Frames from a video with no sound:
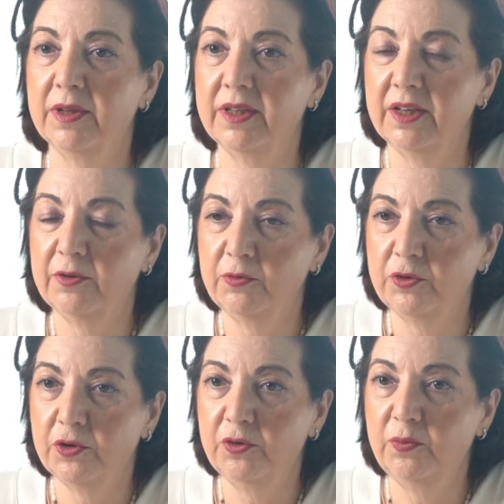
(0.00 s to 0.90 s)
but it
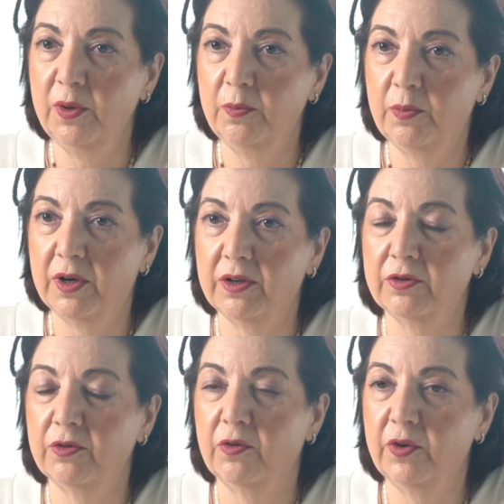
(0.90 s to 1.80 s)
should be
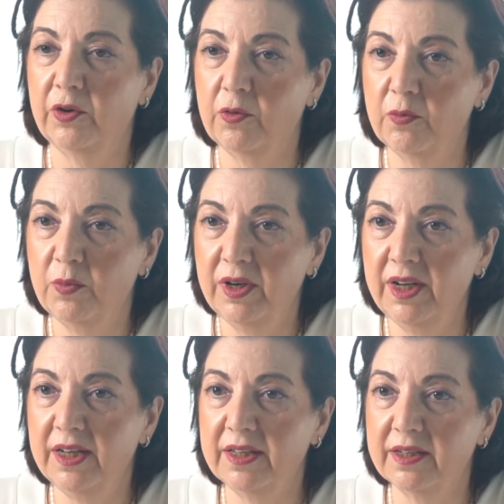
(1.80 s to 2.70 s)
part of a
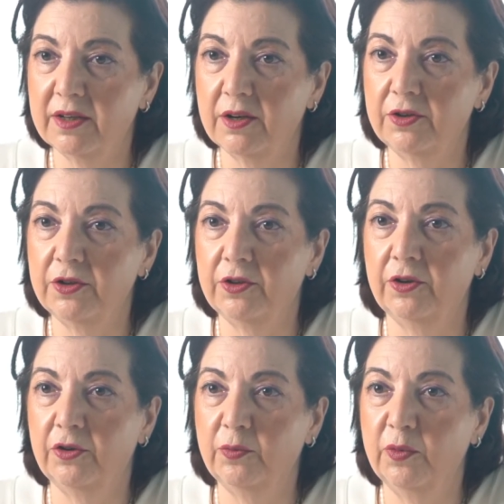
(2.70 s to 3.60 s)
complete
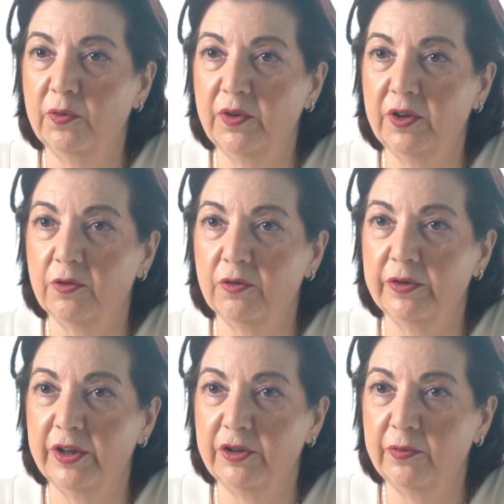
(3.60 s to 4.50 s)
surgery removing all the